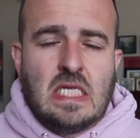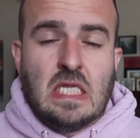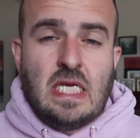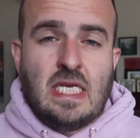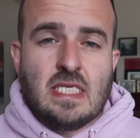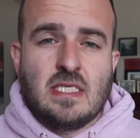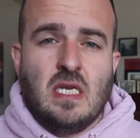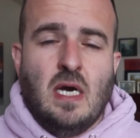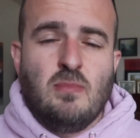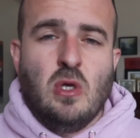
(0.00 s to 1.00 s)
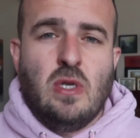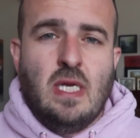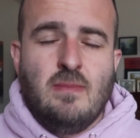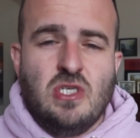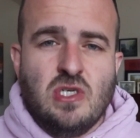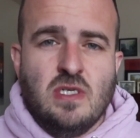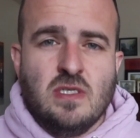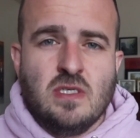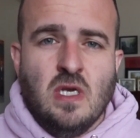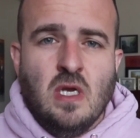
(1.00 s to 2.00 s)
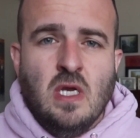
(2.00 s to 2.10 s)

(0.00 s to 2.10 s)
links and upload images.